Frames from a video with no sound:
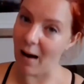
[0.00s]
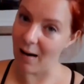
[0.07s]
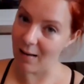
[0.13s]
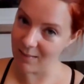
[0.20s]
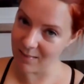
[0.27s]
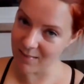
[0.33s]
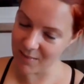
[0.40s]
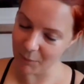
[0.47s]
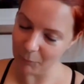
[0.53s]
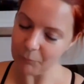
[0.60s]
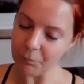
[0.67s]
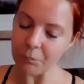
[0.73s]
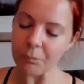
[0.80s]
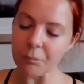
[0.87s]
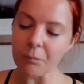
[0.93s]
But
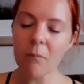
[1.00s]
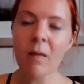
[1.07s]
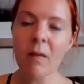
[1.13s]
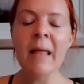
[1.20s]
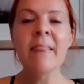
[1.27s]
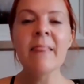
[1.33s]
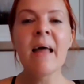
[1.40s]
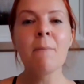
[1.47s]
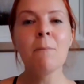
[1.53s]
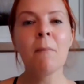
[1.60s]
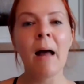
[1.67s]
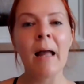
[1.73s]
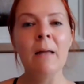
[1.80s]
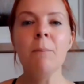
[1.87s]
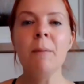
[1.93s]
there
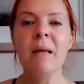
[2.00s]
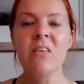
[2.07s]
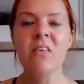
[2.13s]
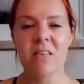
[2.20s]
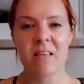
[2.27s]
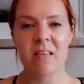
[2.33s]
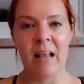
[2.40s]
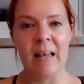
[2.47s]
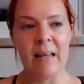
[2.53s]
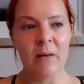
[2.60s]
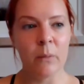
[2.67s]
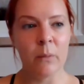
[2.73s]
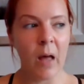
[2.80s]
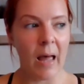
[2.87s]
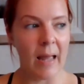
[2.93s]
might be just a
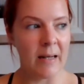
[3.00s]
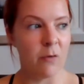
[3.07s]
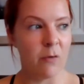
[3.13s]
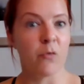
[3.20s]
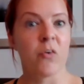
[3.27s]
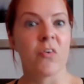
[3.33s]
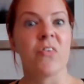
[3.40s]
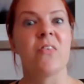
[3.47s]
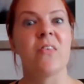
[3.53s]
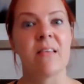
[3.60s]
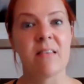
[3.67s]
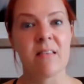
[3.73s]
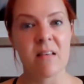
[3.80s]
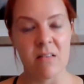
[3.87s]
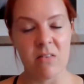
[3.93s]
little kind of
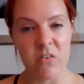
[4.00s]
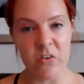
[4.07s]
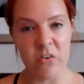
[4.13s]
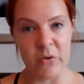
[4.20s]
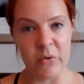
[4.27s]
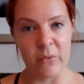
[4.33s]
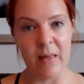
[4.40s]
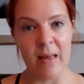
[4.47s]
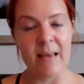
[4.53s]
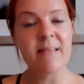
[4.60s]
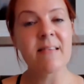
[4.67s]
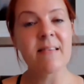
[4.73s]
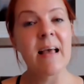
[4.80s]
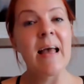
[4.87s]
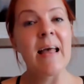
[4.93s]
resistance to
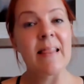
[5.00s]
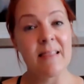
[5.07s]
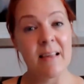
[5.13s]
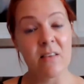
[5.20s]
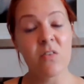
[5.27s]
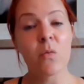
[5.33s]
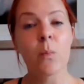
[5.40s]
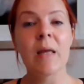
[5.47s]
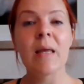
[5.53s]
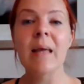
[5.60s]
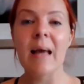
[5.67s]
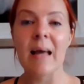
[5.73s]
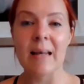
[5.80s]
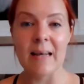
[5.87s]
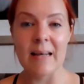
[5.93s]
this week
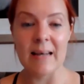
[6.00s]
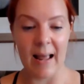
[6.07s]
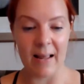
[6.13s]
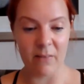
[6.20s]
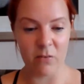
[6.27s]
and